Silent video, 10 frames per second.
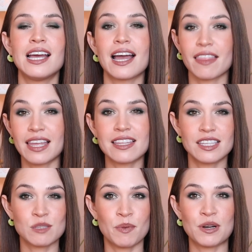I like
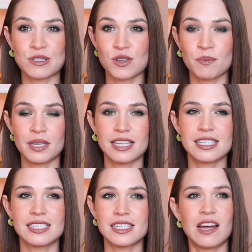this bar soap because
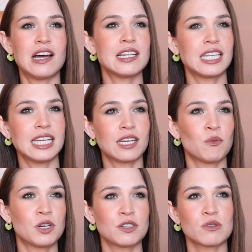it's not like
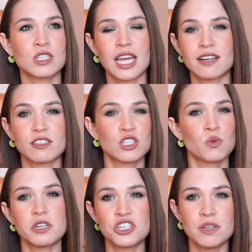one of those kind of
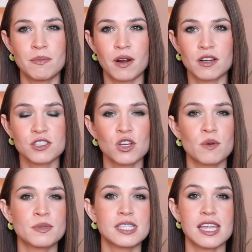squishy bar
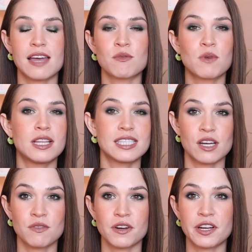soaps that runs
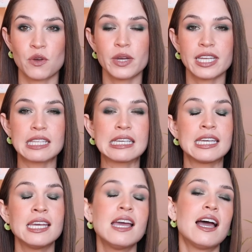out very
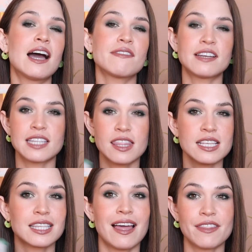quickly. I find that
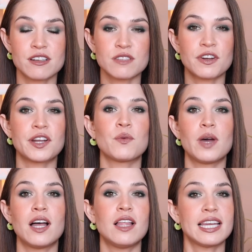this lathers very
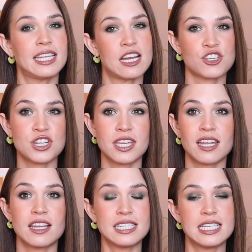well. I can actually
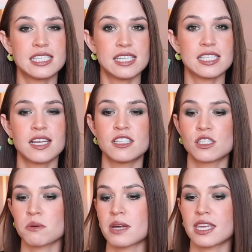get a decent sud
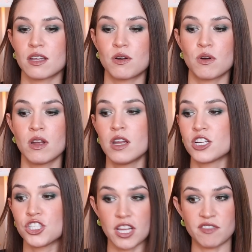so I can
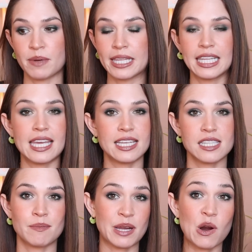shave my legs
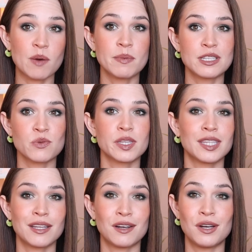and my armpits with
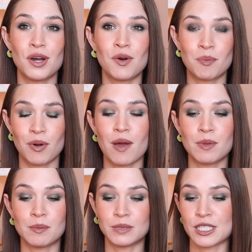it, no
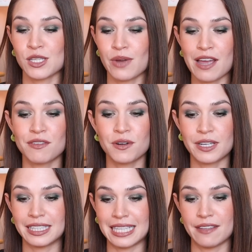problem whatsoever.
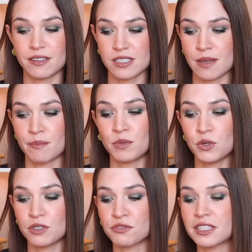It lathers up
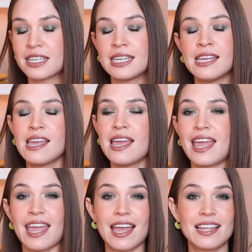beautifully
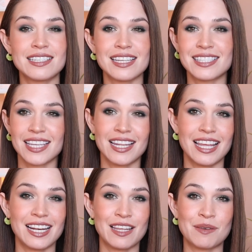and it's a
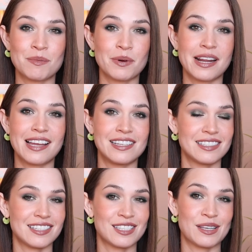Canadian brand,
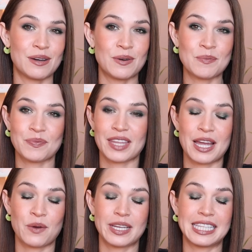so I
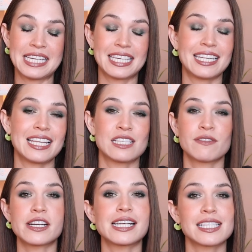quite like it. It's
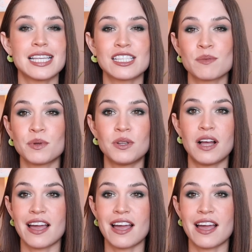very accessible.